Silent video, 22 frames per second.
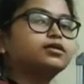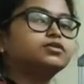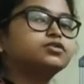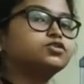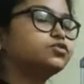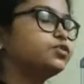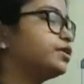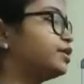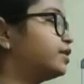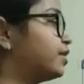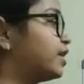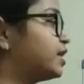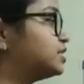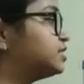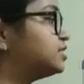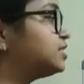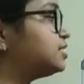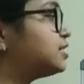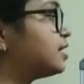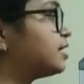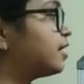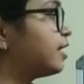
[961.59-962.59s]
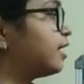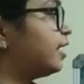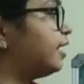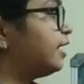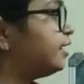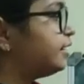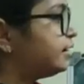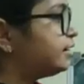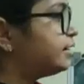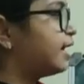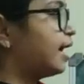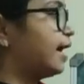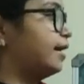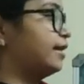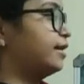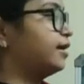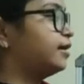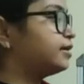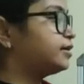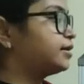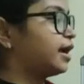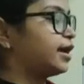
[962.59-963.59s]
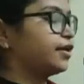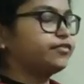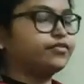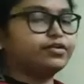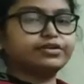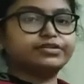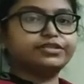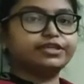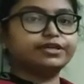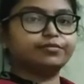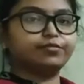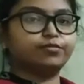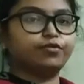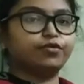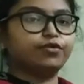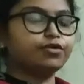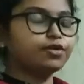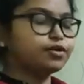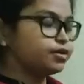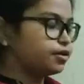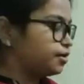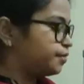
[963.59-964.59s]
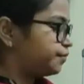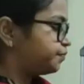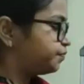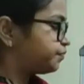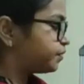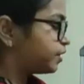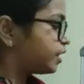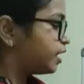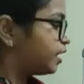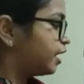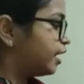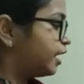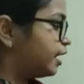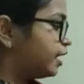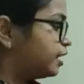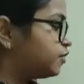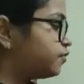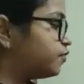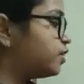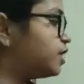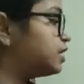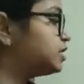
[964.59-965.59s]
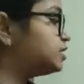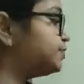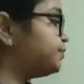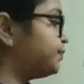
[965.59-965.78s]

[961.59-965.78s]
So in register indirect addressing mode, it will